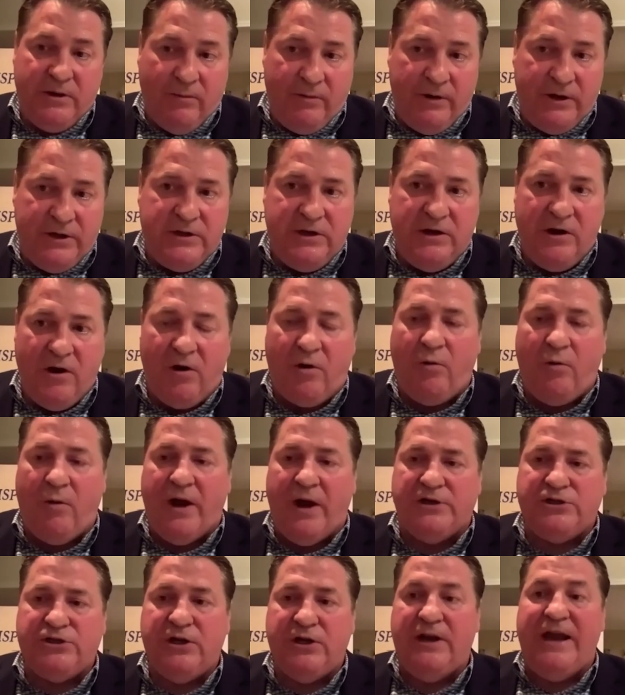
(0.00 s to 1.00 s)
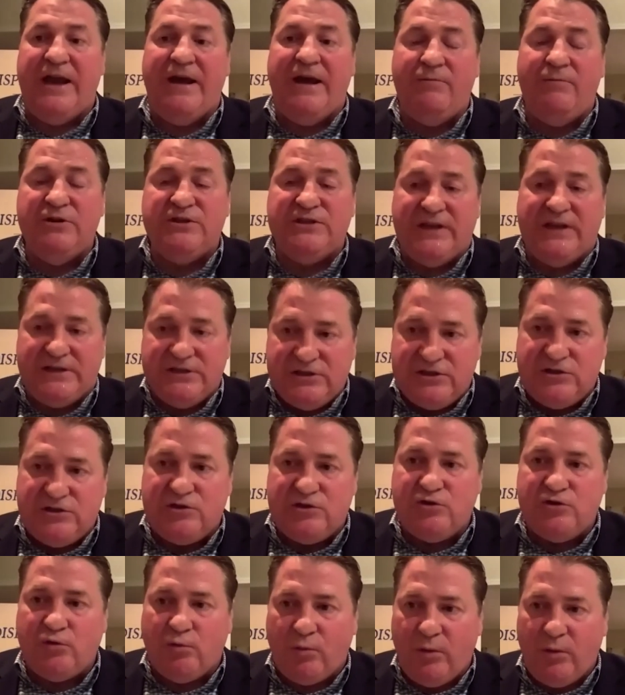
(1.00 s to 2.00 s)
going to your question, it was
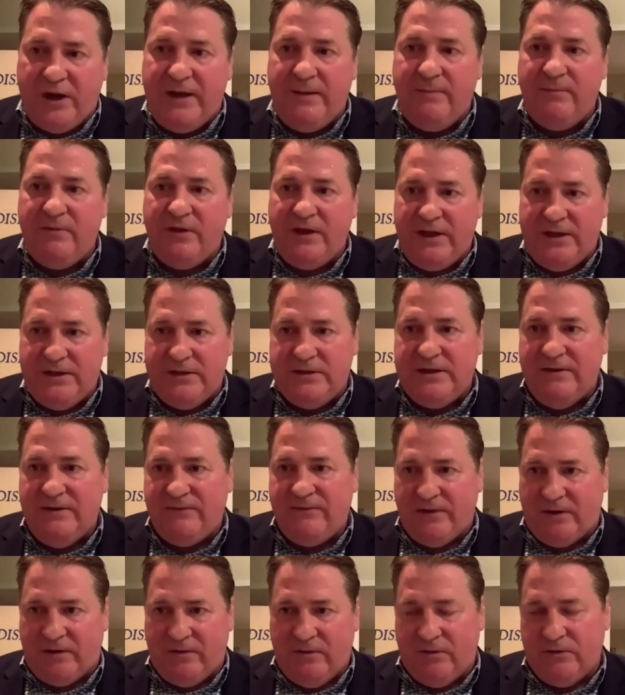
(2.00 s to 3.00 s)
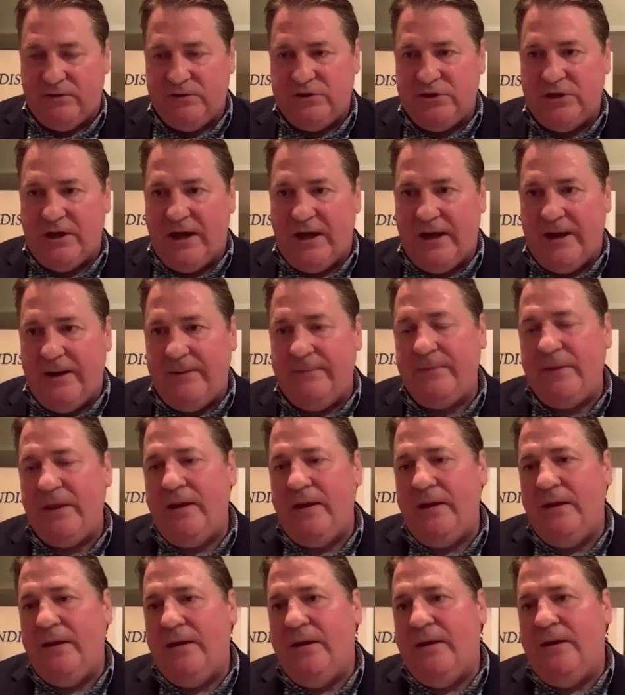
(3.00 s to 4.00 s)
extremely difficult, John.
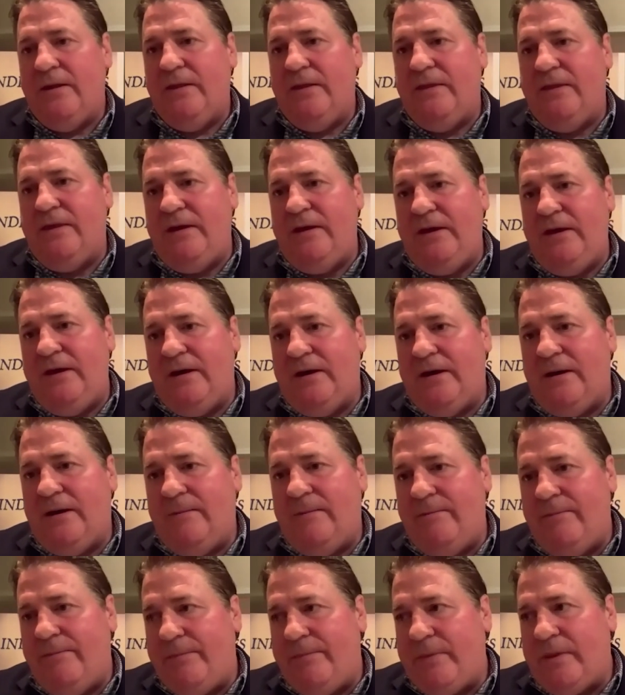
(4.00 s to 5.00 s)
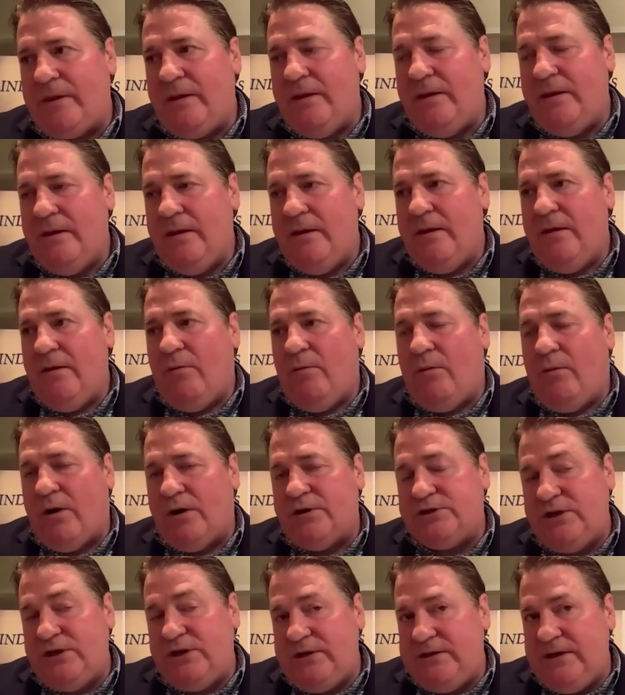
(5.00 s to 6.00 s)
The um,
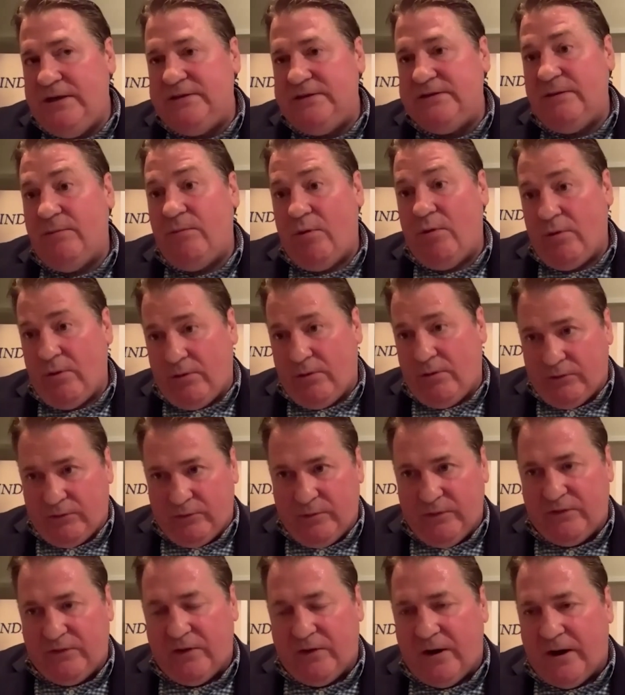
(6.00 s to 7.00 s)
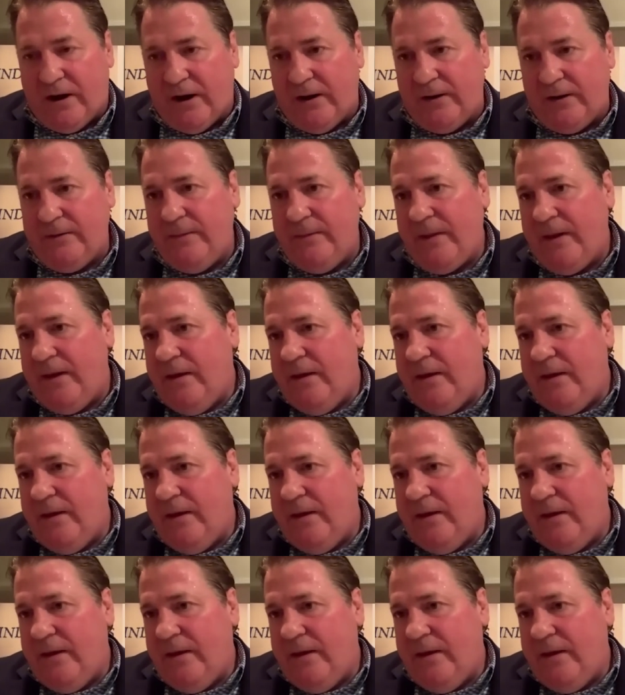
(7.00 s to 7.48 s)
Washington's Immortals was hard.